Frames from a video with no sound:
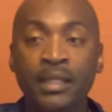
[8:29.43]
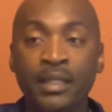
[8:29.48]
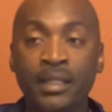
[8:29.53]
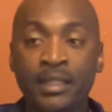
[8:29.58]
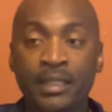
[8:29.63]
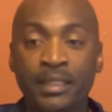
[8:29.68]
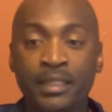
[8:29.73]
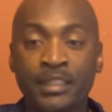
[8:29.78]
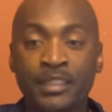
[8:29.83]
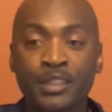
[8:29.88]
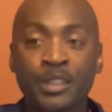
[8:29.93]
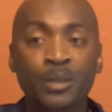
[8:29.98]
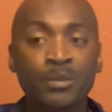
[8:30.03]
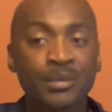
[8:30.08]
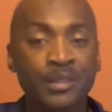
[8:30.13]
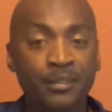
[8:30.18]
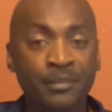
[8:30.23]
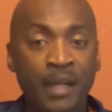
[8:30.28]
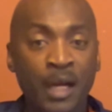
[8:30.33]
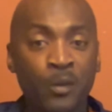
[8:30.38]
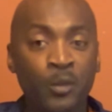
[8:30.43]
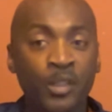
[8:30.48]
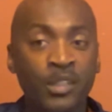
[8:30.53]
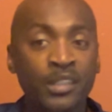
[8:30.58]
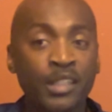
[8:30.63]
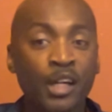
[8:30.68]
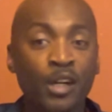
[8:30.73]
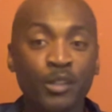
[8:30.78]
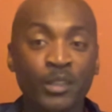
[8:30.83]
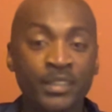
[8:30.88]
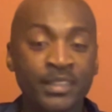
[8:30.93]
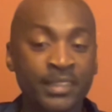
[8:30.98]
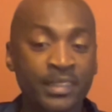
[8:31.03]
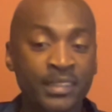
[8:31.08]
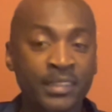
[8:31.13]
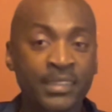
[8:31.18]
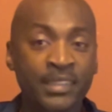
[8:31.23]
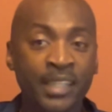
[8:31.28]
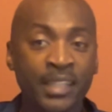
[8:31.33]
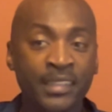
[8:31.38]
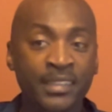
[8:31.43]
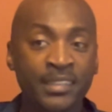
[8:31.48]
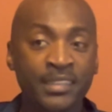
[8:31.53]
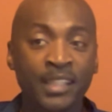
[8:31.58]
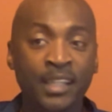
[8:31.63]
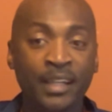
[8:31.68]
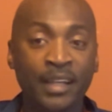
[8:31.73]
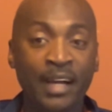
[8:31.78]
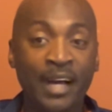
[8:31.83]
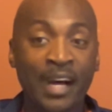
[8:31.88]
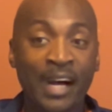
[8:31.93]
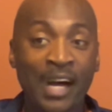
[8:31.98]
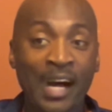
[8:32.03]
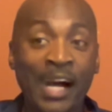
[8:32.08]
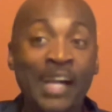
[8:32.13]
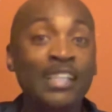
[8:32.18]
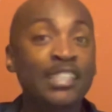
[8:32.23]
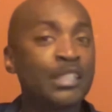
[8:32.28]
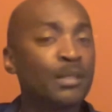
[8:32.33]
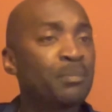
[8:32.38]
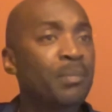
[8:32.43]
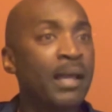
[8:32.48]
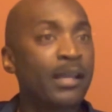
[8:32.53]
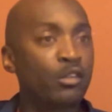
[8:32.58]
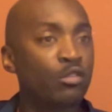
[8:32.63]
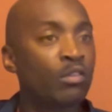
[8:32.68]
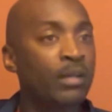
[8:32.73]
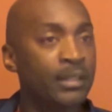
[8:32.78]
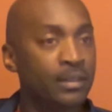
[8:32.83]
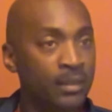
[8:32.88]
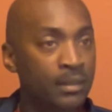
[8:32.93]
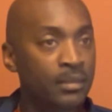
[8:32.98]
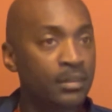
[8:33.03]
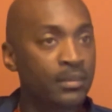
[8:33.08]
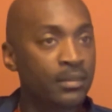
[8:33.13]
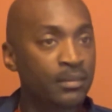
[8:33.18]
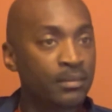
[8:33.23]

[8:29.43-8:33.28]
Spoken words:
In terms of our current success, I expect greatness.